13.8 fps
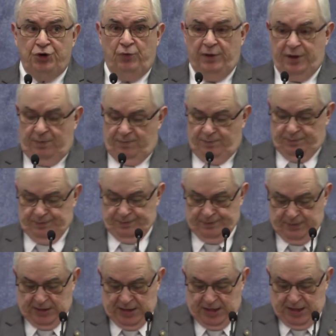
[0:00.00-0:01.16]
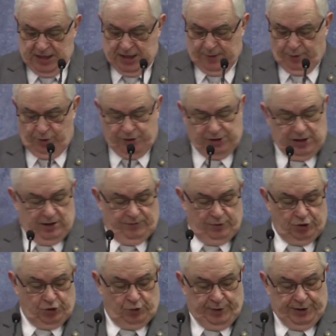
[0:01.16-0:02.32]
with him. Hebrews 10,
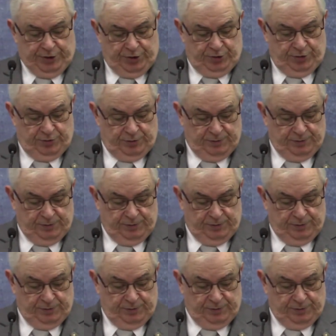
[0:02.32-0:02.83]
verse 22.